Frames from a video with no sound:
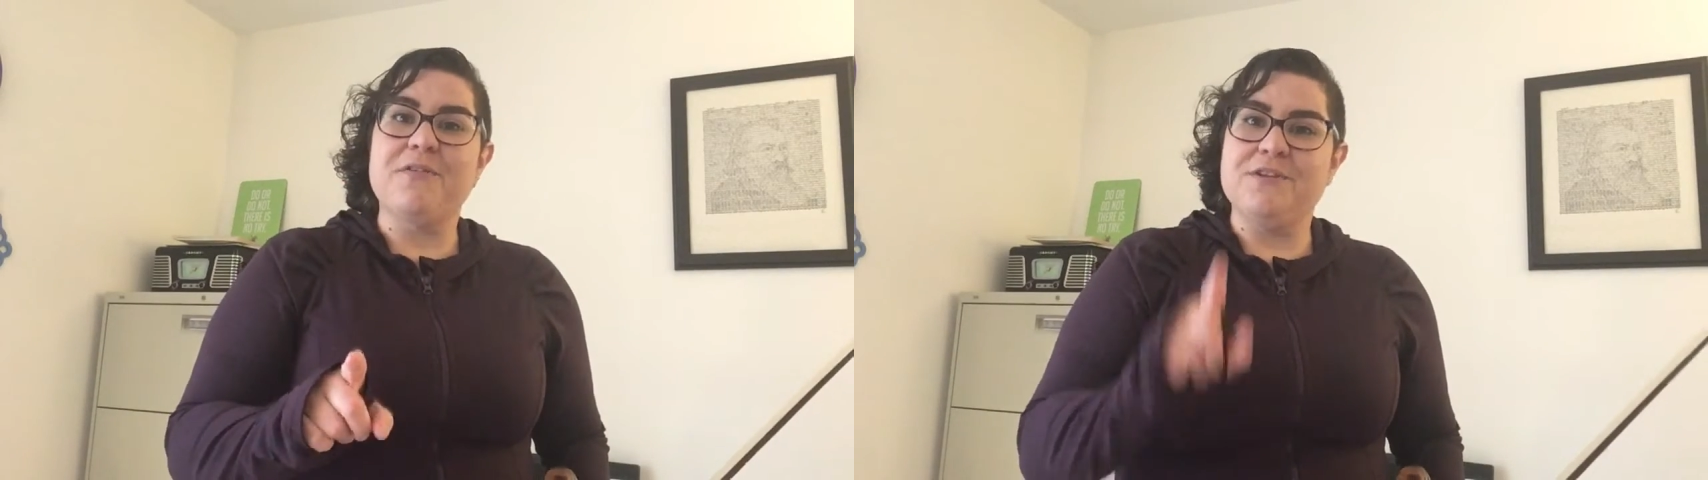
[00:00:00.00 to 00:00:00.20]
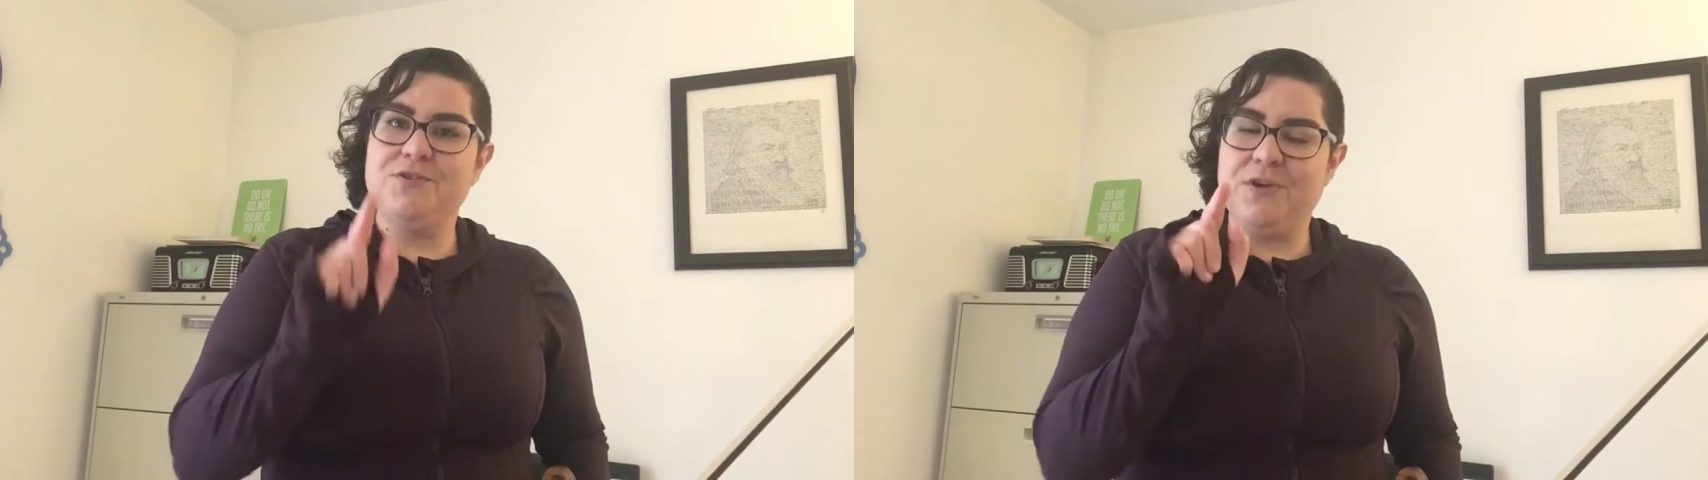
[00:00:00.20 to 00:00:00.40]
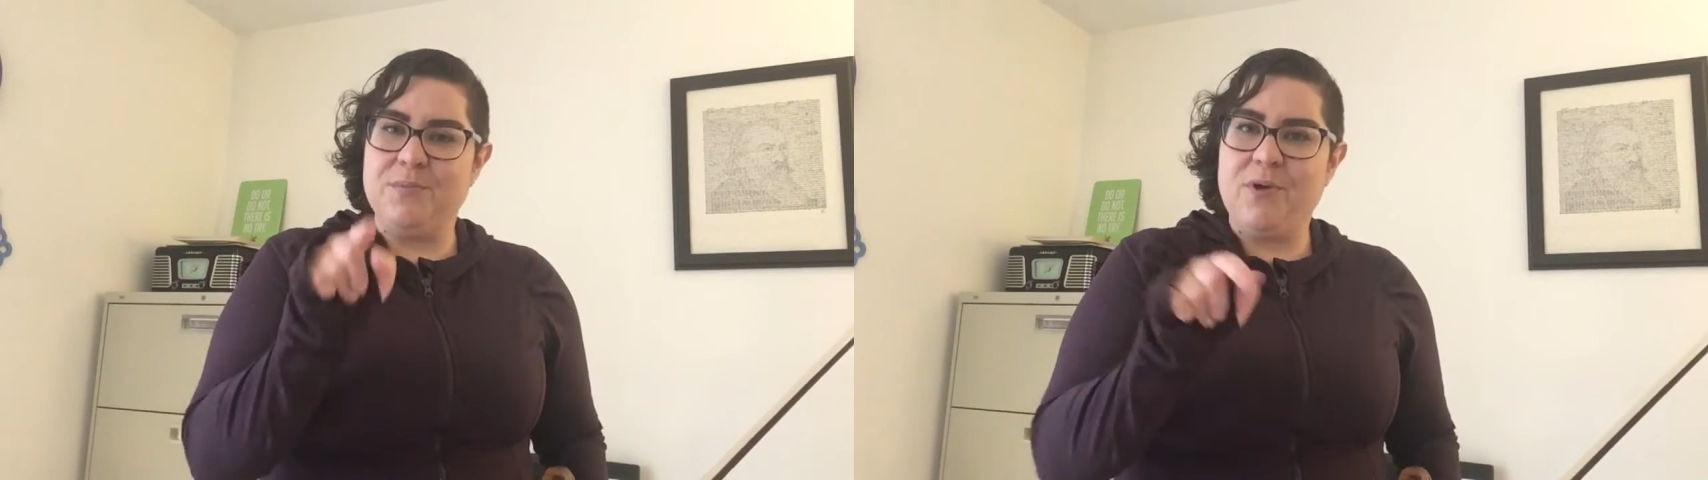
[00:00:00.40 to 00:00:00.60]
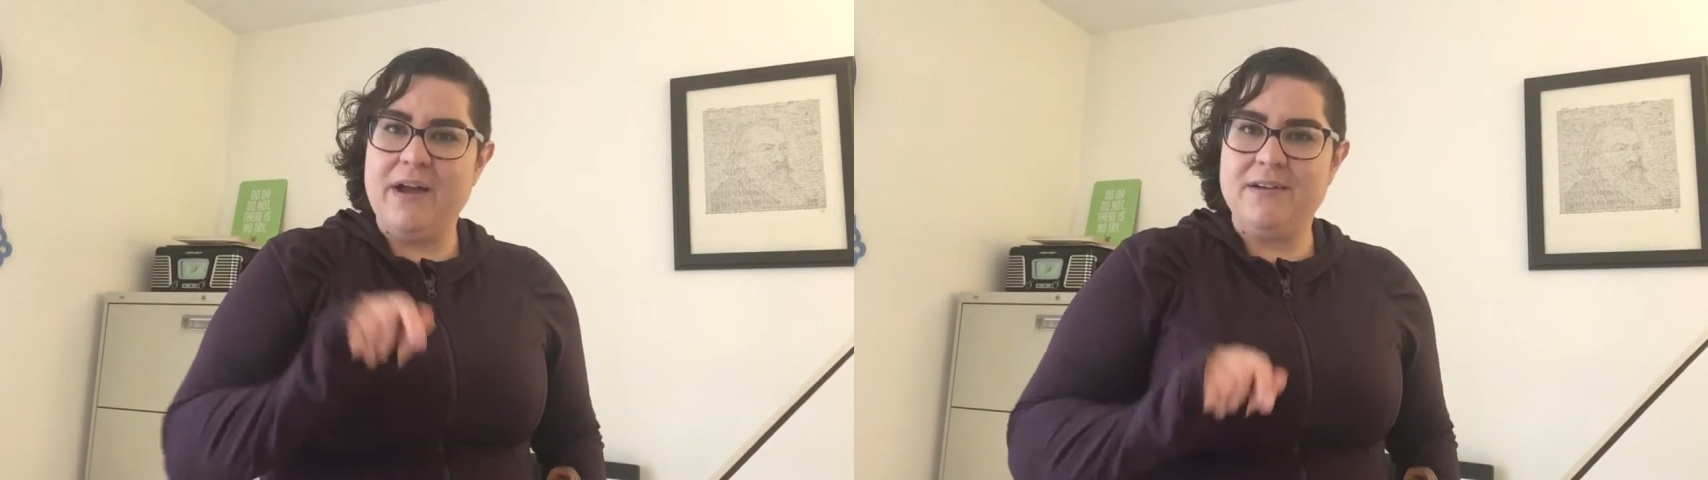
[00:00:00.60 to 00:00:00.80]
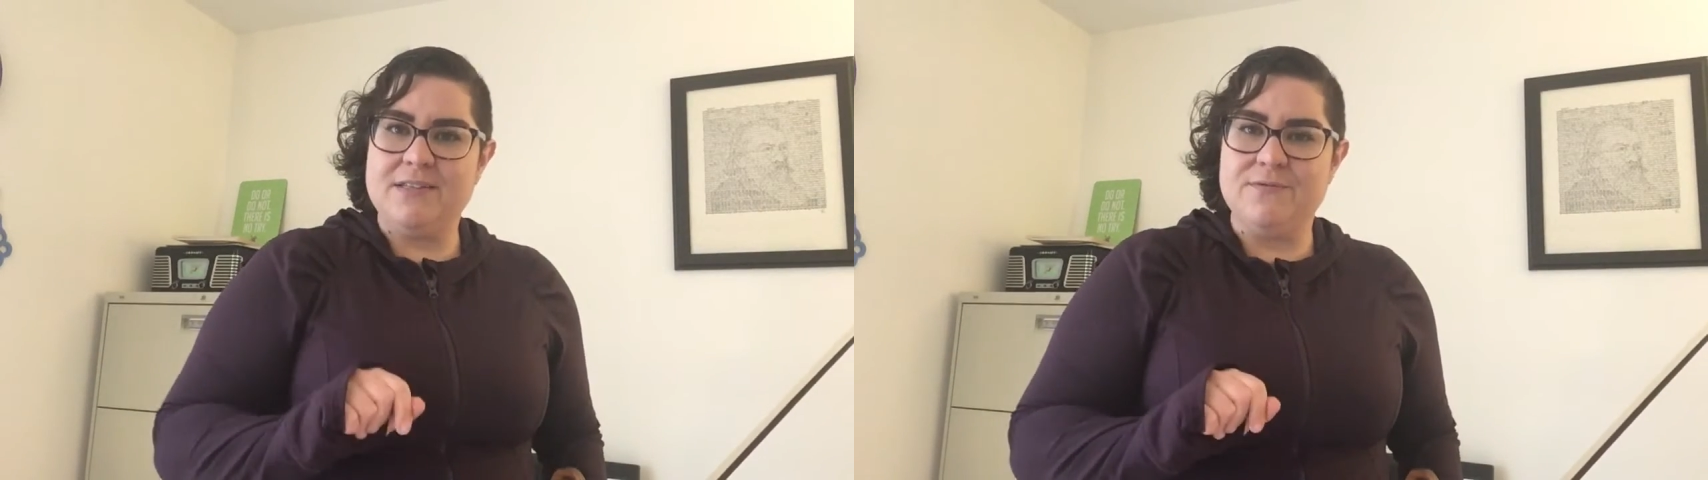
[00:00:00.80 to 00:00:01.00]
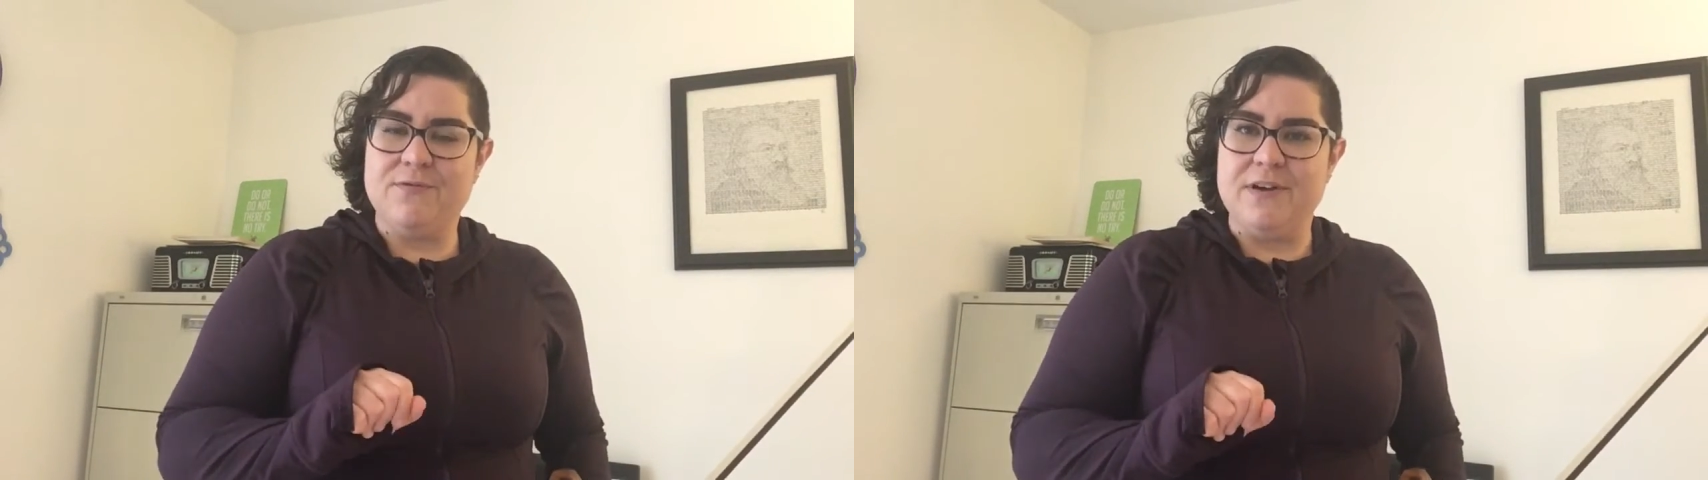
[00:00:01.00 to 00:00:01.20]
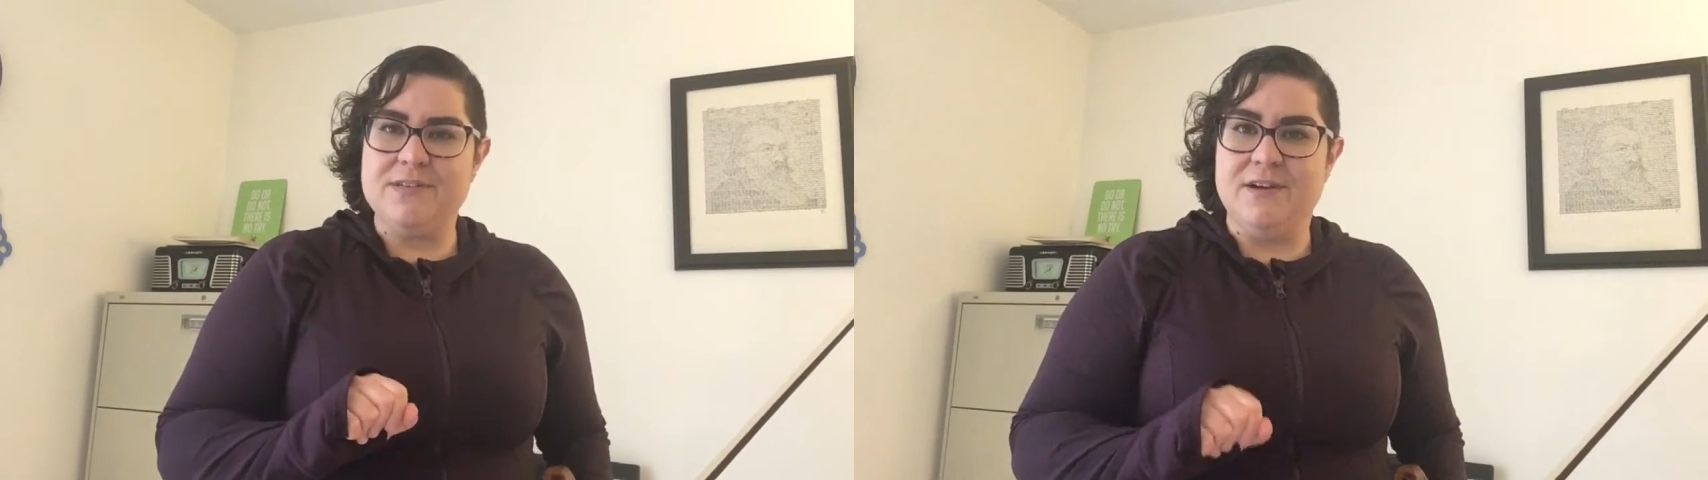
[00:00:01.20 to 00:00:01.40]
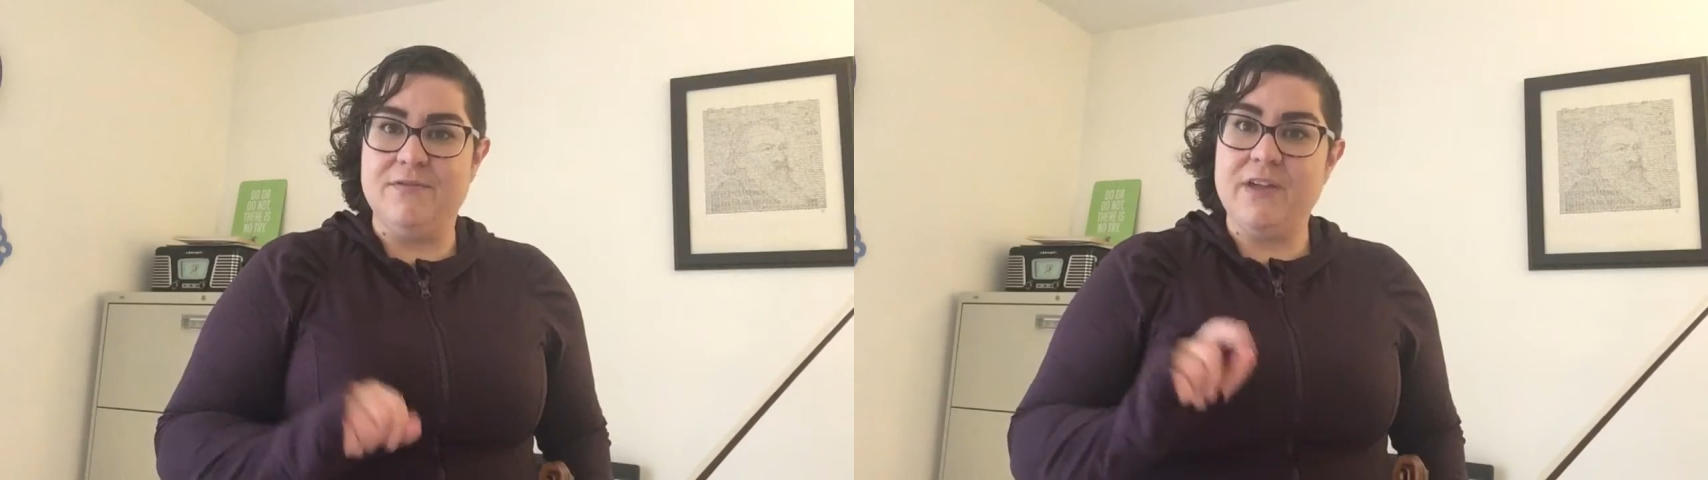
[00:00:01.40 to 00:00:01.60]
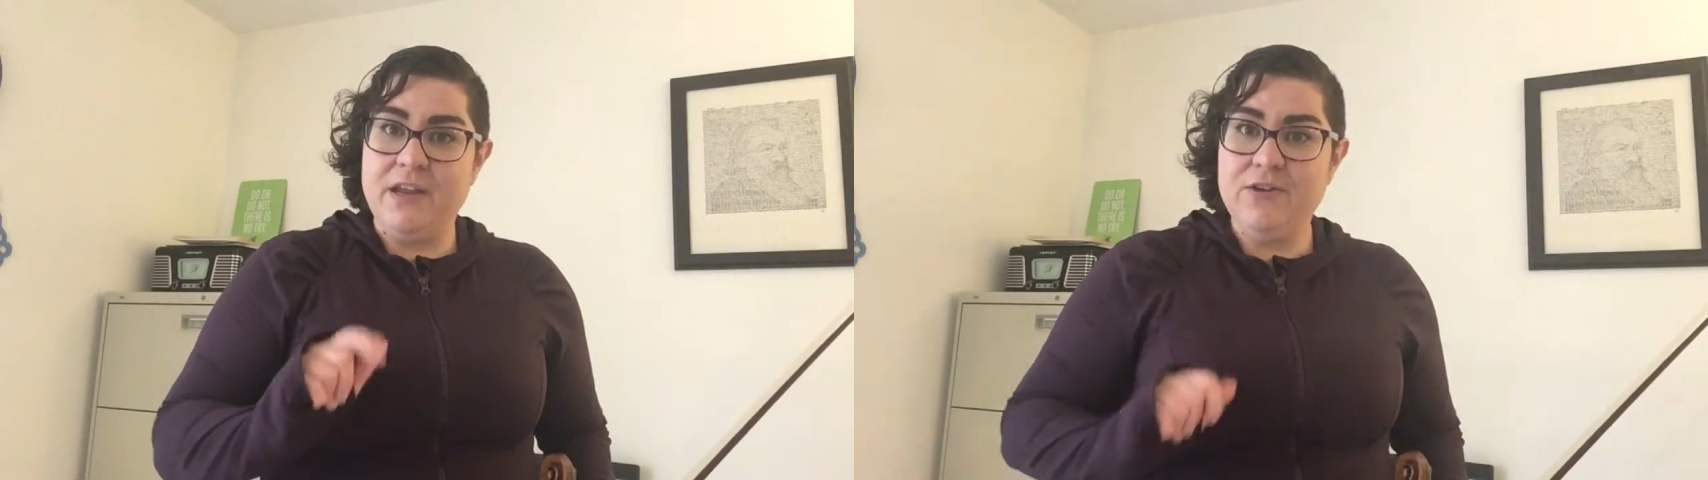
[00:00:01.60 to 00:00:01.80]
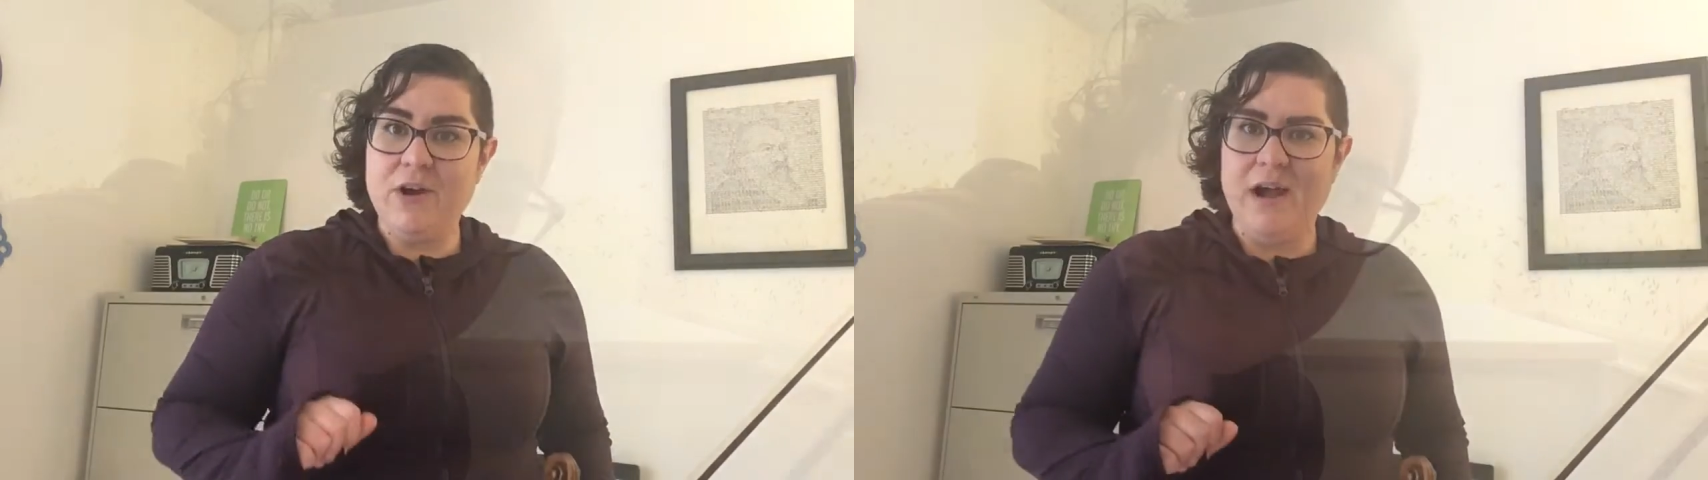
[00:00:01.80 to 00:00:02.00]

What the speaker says: that you can practice in front of in your